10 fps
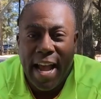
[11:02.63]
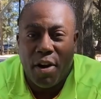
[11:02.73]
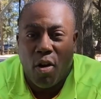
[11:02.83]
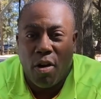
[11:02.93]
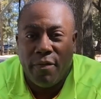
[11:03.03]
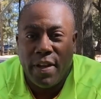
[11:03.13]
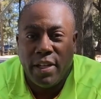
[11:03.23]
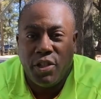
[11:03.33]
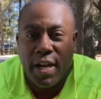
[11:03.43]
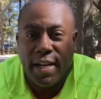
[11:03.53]
at
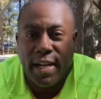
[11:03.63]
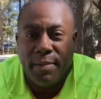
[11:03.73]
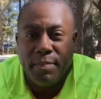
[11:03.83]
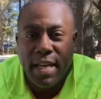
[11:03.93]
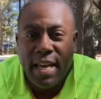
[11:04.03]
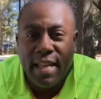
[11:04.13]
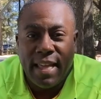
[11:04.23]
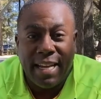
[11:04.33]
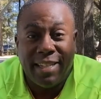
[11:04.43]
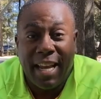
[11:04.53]
rvjedeye.
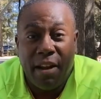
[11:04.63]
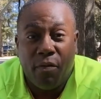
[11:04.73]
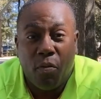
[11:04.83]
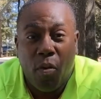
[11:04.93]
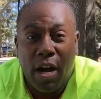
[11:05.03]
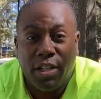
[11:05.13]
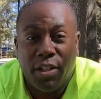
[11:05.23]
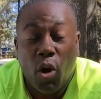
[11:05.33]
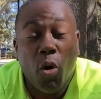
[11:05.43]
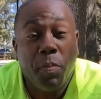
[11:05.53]
Thanks again for
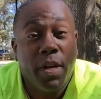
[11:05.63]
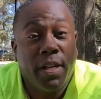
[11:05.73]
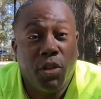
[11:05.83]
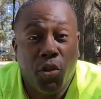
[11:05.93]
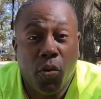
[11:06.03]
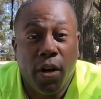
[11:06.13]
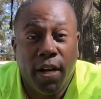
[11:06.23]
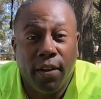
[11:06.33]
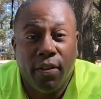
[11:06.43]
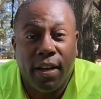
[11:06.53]
watching. Hope you're
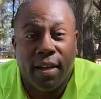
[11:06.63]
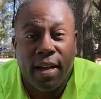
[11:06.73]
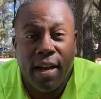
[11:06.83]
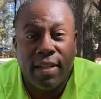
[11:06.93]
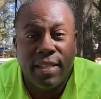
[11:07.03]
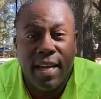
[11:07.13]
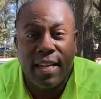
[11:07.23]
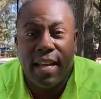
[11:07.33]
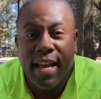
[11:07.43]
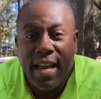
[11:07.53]
enjoying the
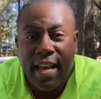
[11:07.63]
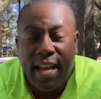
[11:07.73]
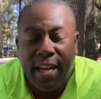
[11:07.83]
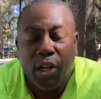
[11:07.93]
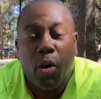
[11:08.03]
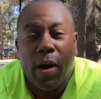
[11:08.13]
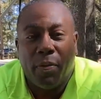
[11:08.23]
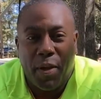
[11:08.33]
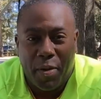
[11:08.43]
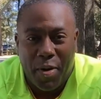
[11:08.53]
content, and go
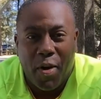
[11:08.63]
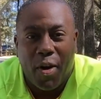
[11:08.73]
out there and